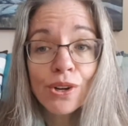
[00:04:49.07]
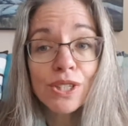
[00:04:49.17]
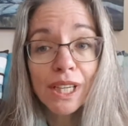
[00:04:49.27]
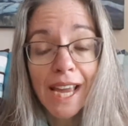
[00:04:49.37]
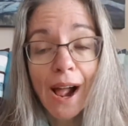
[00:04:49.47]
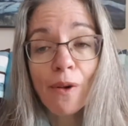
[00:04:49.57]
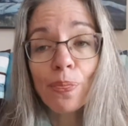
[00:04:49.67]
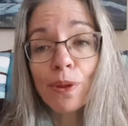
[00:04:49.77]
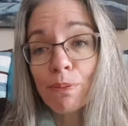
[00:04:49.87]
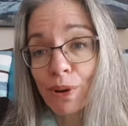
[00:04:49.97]
to
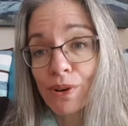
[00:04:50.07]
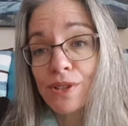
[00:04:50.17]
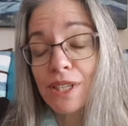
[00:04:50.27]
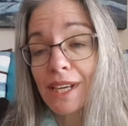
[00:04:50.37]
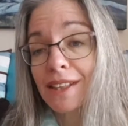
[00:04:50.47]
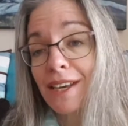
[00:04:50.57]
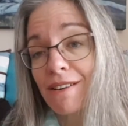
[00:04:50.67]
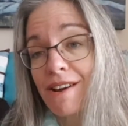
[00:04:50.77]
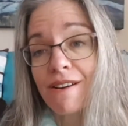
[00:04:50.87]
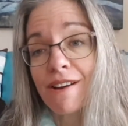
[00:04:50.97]
count the birds in their
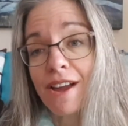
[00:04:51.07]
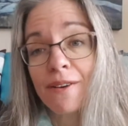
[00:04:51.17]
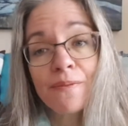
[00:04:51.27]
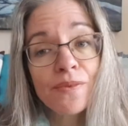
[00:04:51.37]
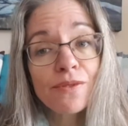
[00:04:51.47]
area